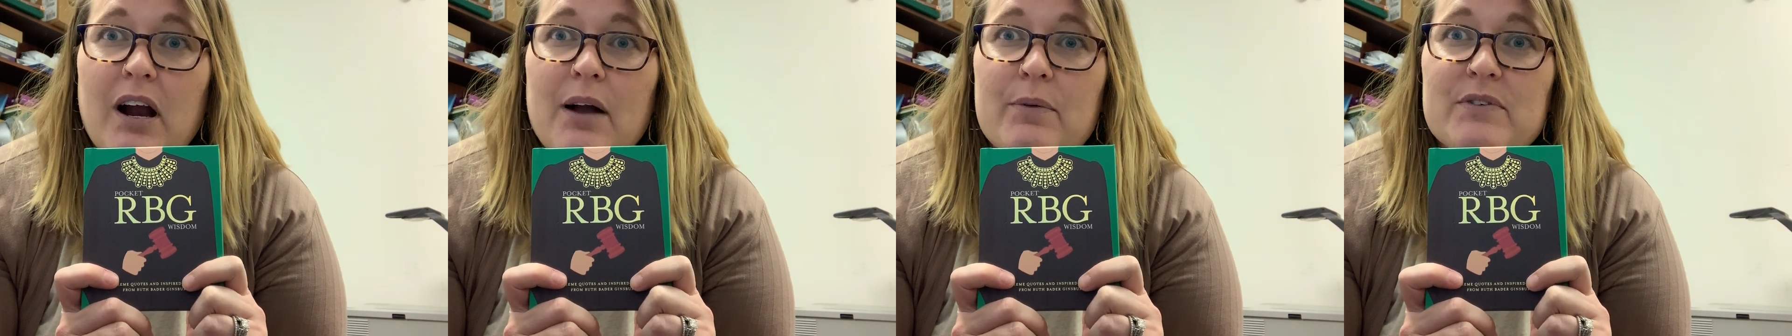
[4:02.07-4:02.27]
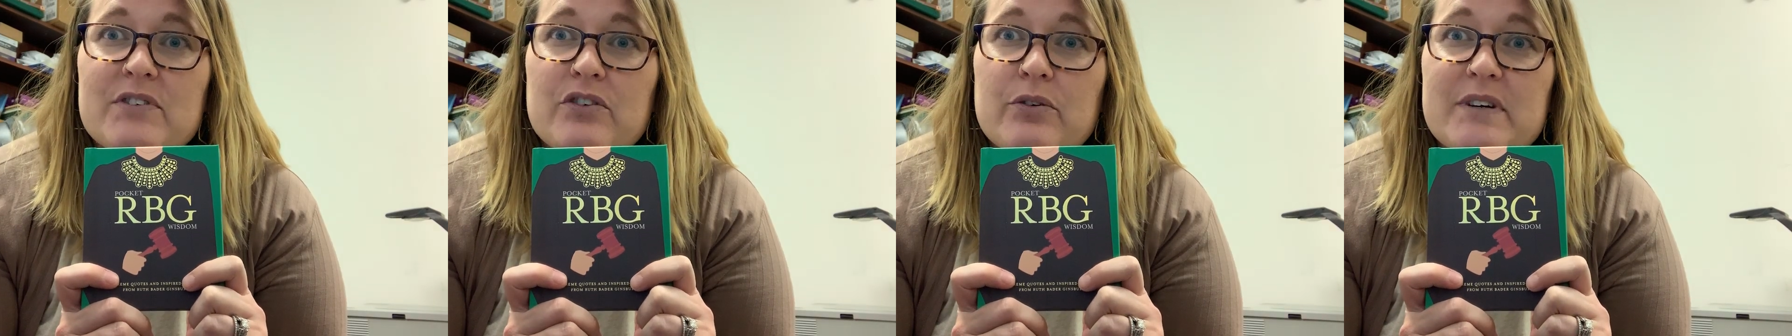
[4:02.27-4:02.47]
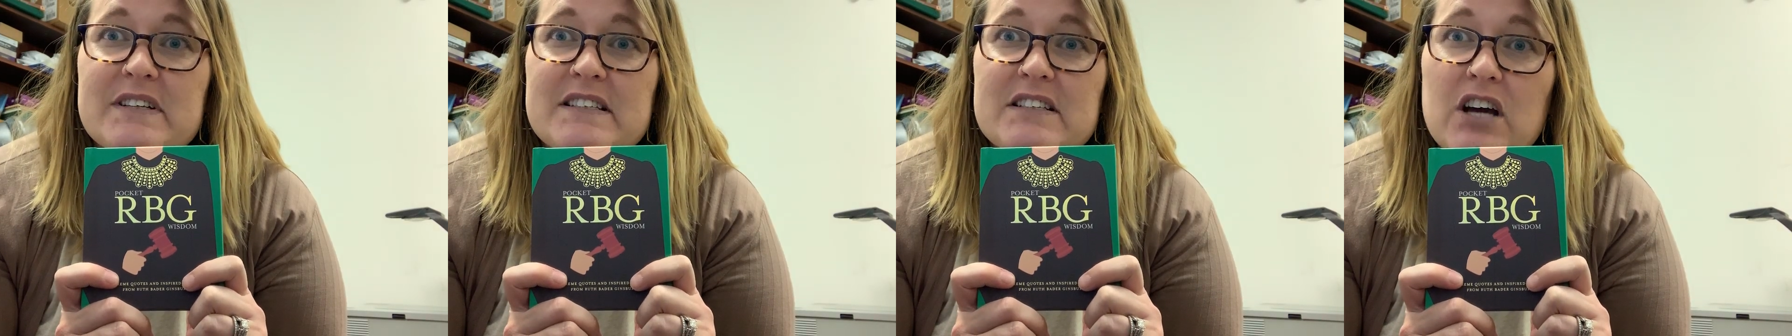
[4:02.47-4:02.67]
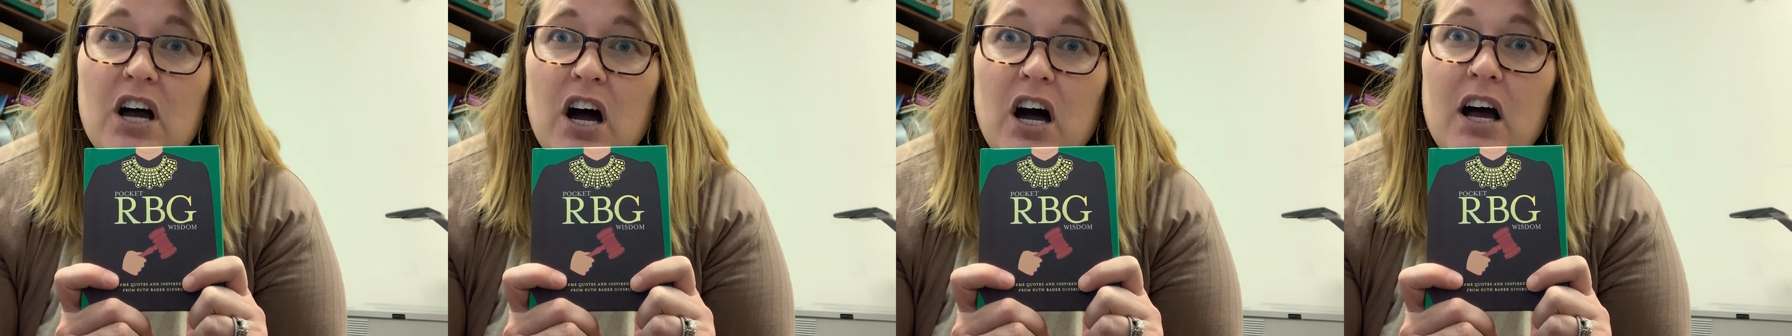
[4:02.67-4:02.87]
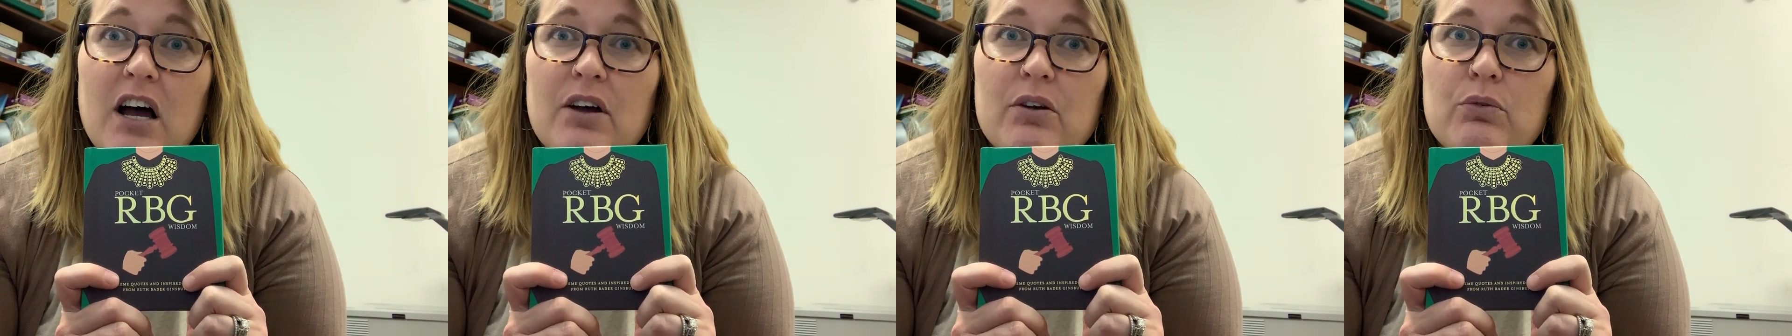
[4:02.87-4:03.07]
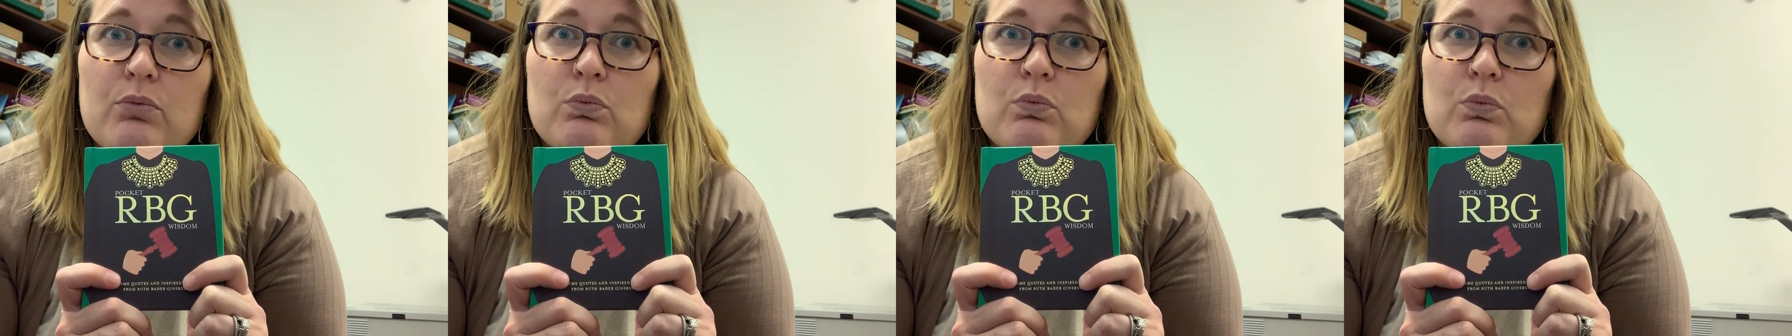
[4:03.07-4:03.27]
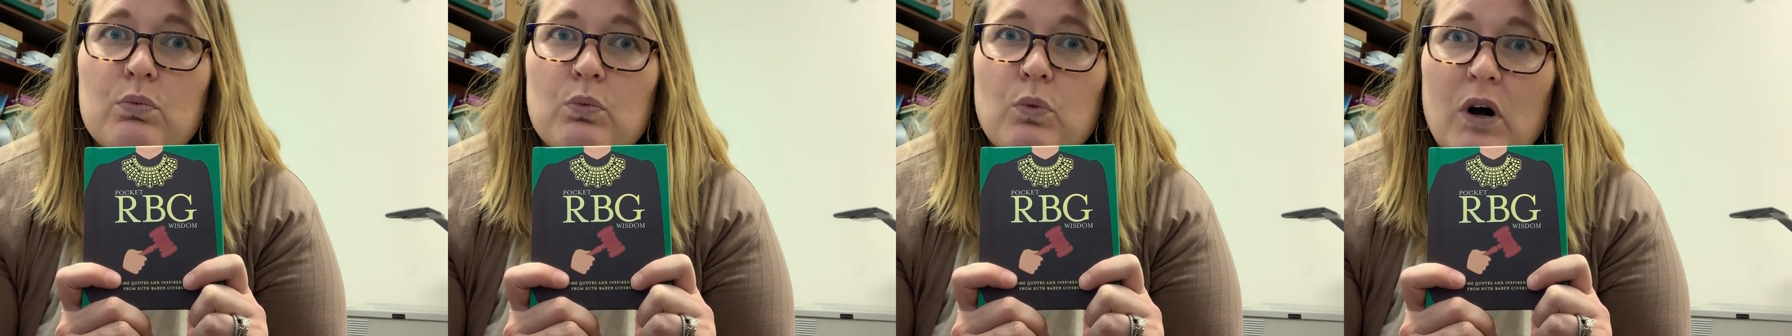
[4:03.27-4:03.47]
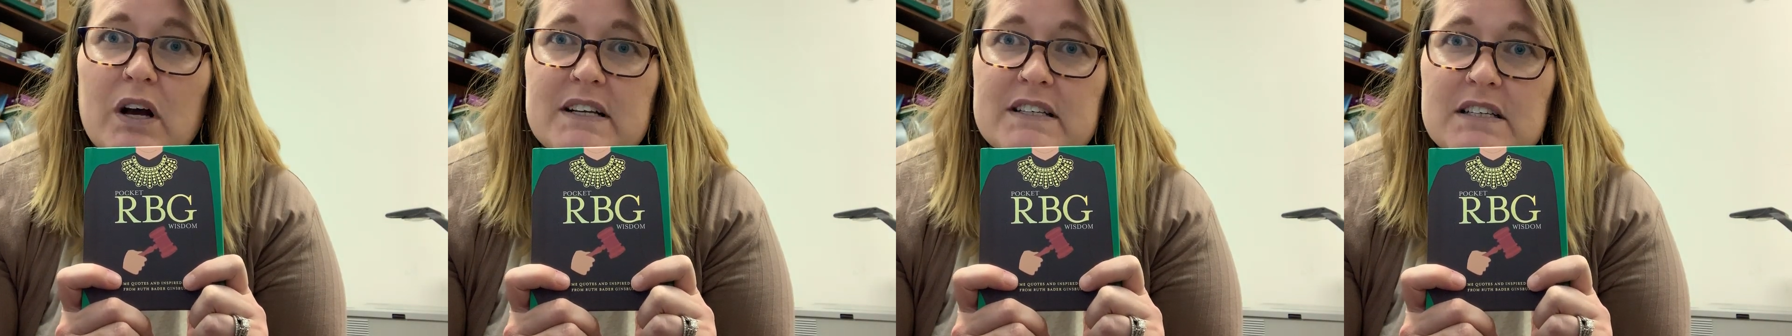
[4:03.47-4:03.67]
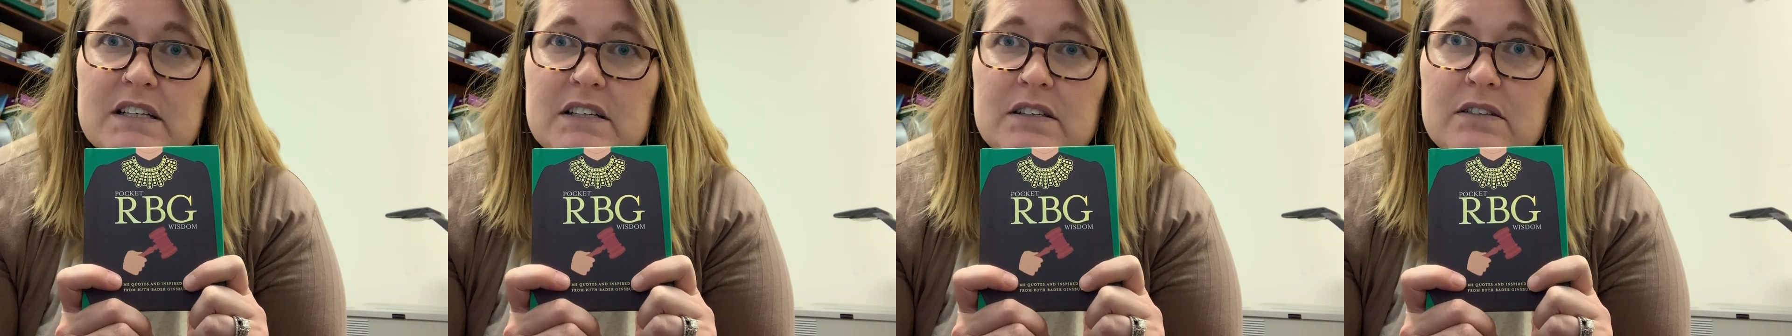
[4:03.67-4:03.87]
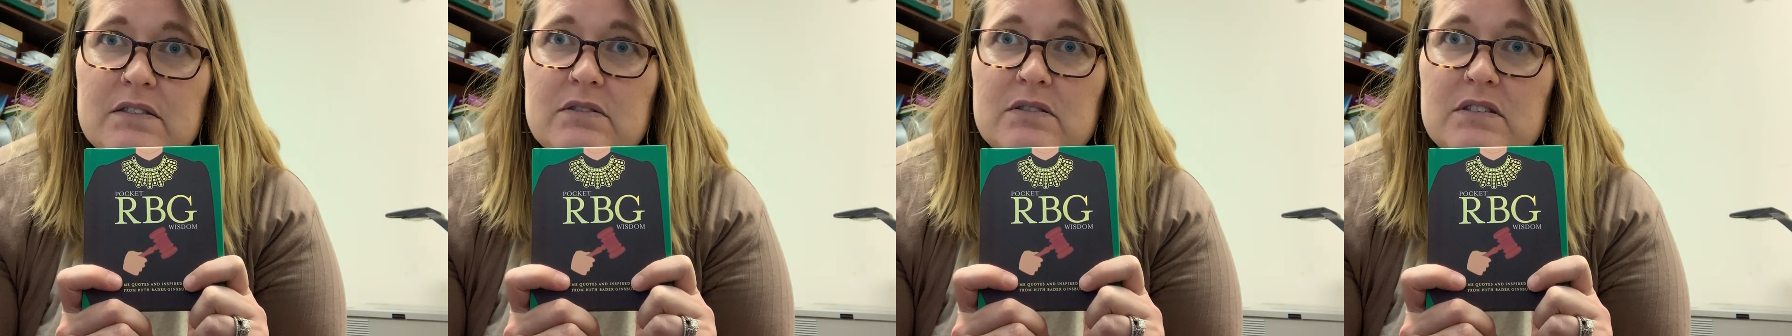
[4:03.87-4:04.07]
I was always taught what
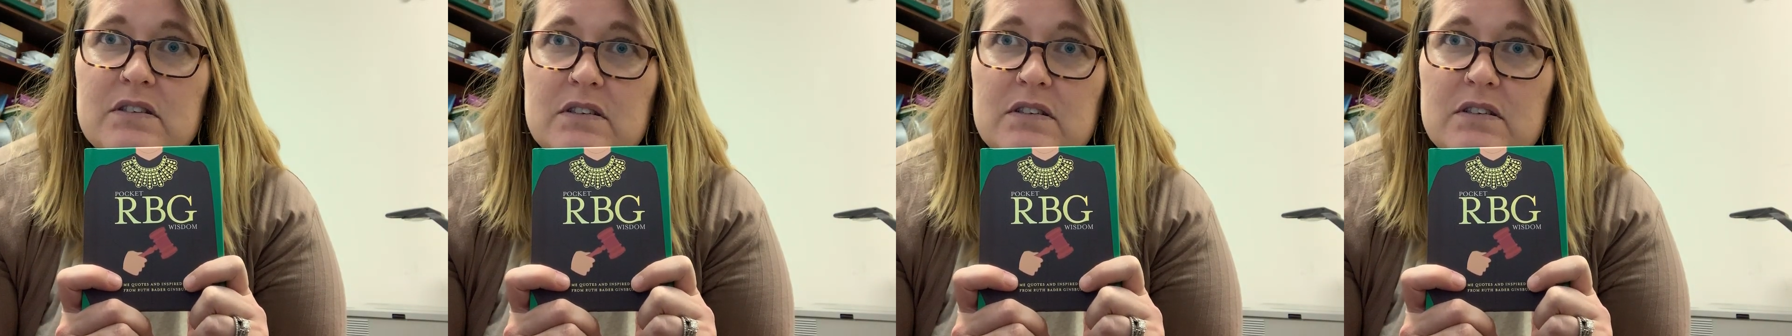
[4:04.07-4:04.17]
to